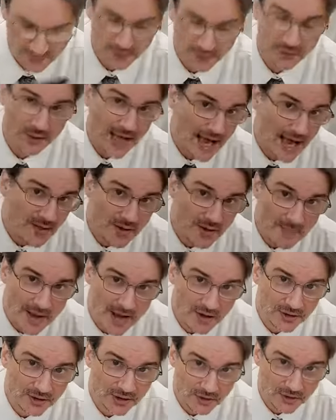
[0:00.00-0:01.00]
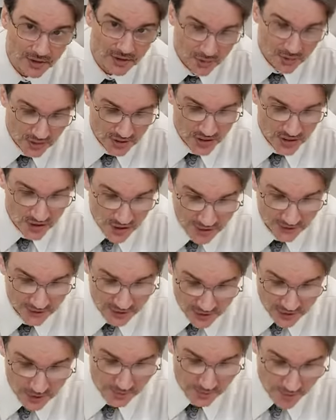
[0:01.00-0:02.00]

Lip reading: flatten them out. Do it as gently as you